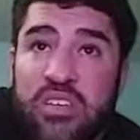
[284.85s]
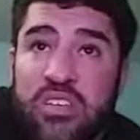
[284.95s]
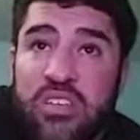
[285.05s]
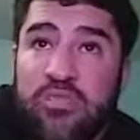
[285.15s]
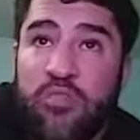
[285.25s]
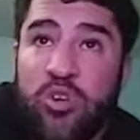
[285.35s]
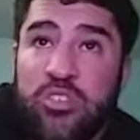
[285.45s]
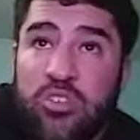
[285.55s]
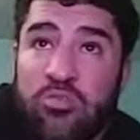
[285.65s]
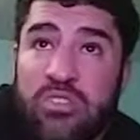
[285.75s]
the
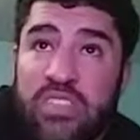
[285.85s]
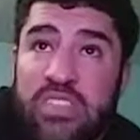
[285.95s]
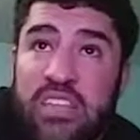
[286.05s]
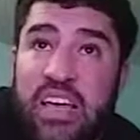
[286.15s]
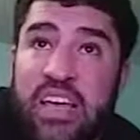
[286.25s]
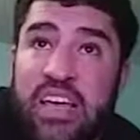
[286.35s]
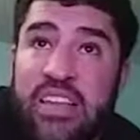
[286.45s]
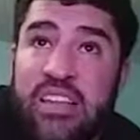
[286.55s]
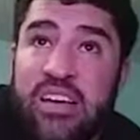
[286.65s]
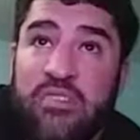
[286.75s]
Forsaken
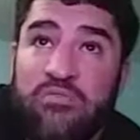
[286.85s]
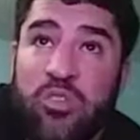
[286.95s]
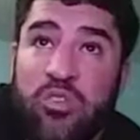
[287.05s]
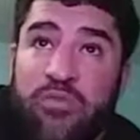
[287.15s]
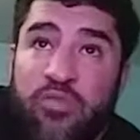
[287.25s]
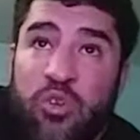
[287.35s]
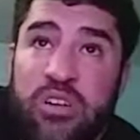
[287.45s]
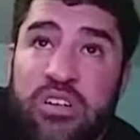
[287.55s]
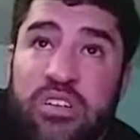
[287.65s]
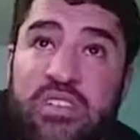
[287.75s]
and um, no, the
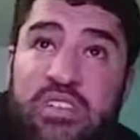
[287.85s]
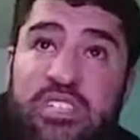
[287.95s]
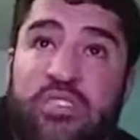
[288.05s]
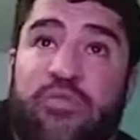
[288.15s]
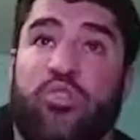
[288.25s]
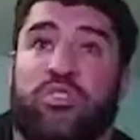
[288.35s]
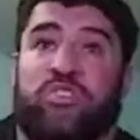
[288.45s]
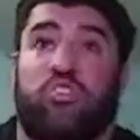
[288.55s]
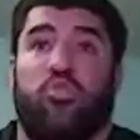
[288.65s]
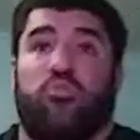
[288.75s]
Four the
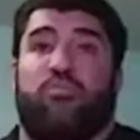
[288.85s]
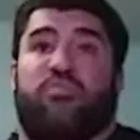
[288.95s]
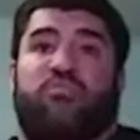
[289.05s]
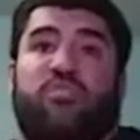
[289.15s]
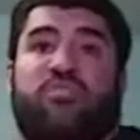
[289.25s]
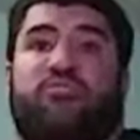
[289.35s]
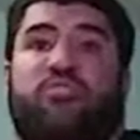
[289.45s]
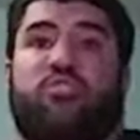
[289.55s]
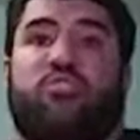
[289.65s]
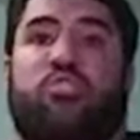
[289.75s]
Forsco- the
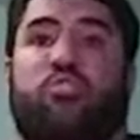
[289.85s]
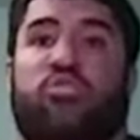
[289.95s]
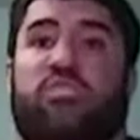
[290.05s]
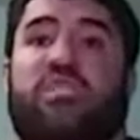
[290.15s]
forskolin